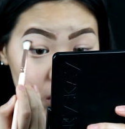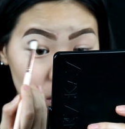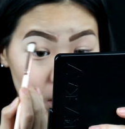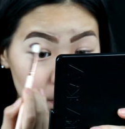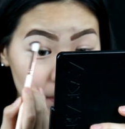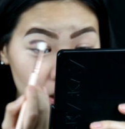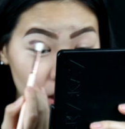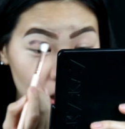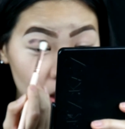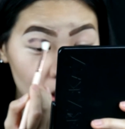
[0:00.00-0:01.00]

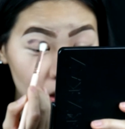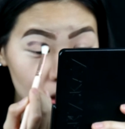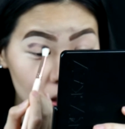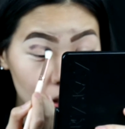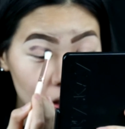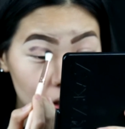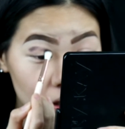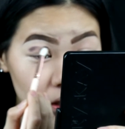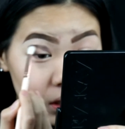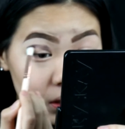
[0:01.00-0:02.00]
Stupid.
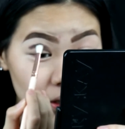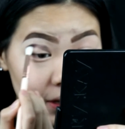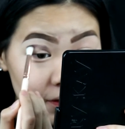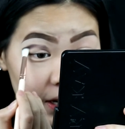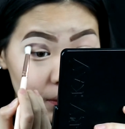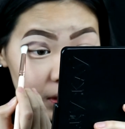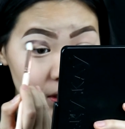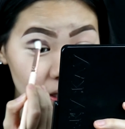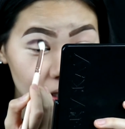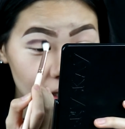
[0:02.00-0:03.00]
You know that Vine where
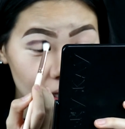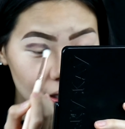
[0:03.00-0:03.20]
it says